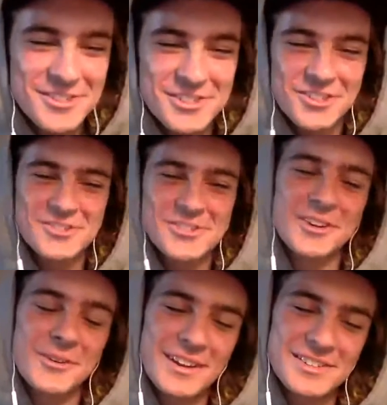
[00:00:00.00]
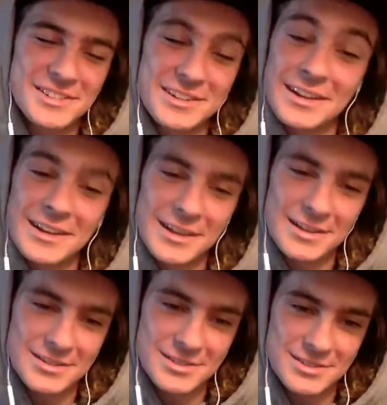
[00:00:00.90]
Children, who actually did
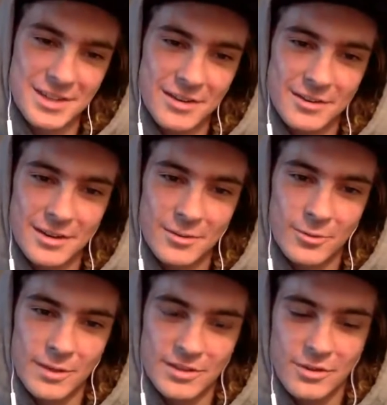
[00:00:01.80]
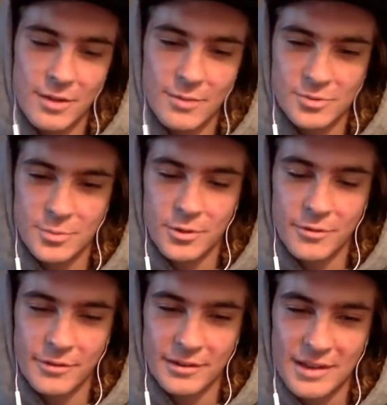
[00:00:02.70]
it, just titled it Wes Kramer's
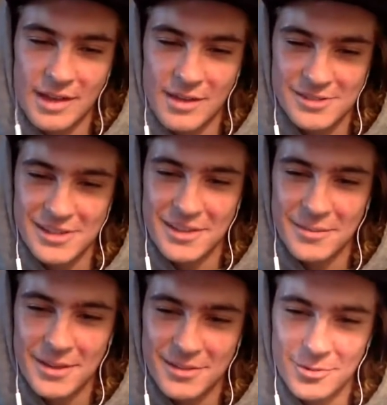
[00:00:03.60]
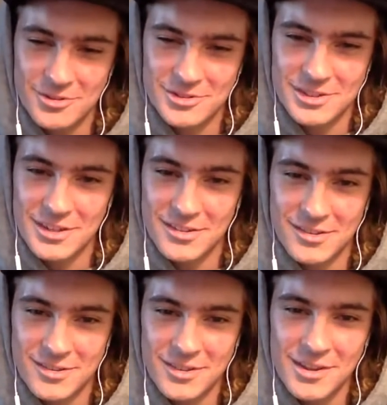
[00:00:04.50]
Perfect Day, which I think makes more sense
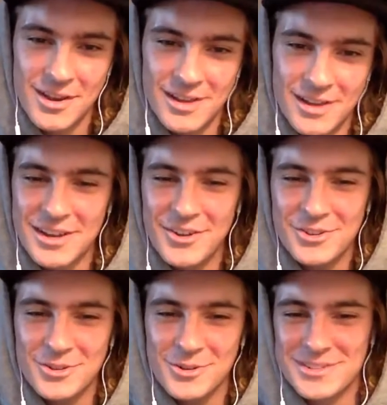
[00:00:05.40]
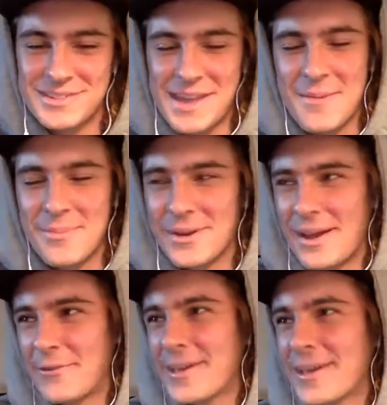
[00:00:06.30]
because it goes through his day. But I
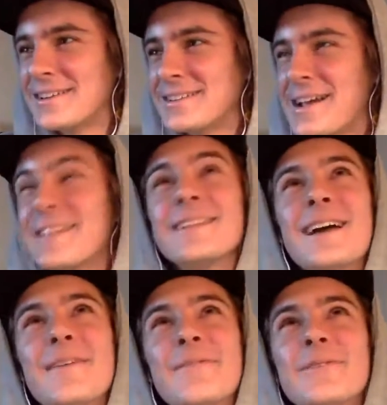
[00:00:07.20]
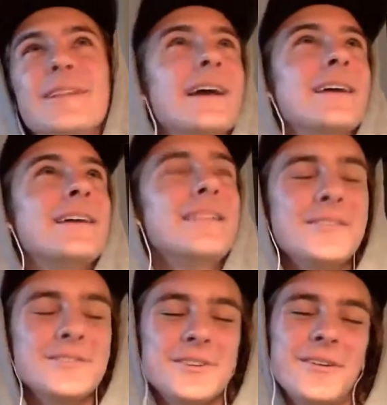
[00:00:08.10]
feel like a day in the life,
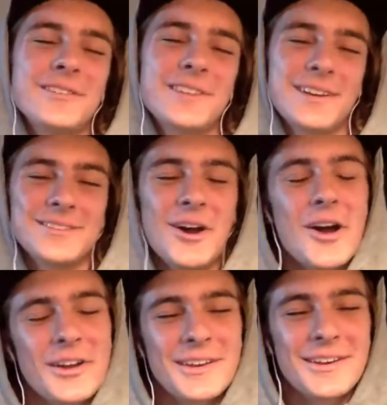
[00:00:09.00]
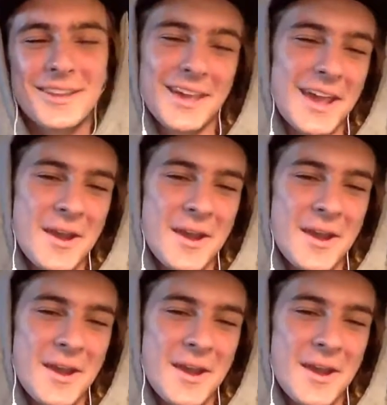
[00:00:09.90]
there's always like talking to the camera.